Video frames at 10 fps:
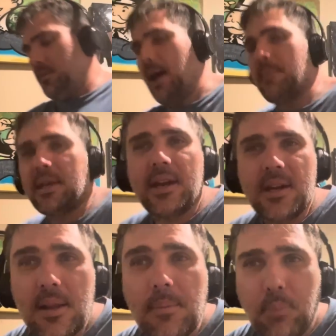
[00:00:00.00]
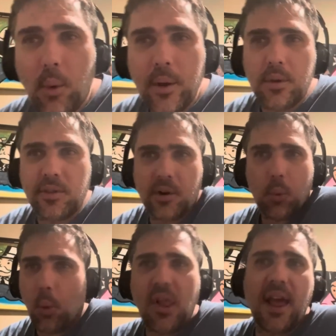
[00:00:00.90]
I'm getting to the point with her
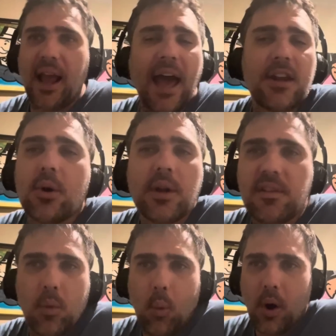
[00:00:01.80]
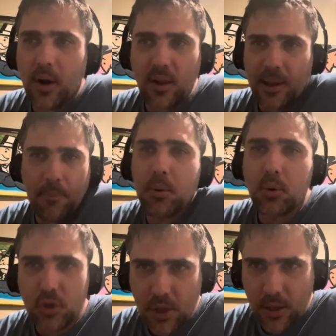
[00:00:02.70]
where like I don't even want to like
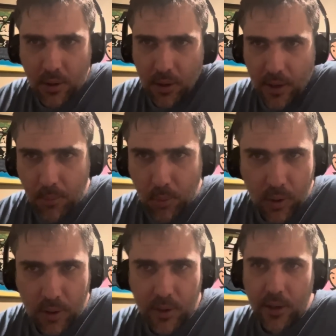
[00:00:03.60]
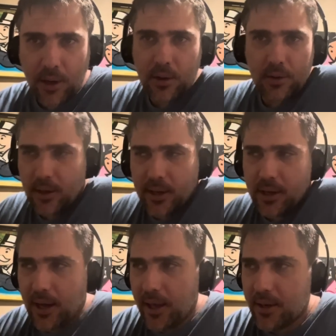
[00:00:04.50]
bullshit her anymore. You know,
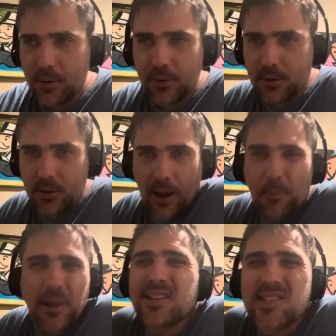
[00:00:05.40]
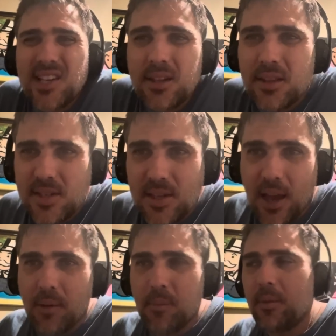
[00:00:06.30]
like I don't. I'm like sick of this
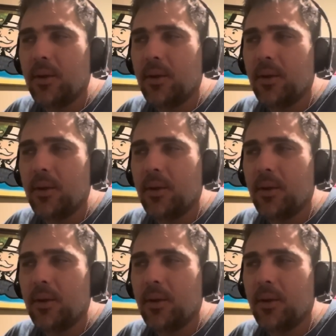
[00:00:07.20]
game.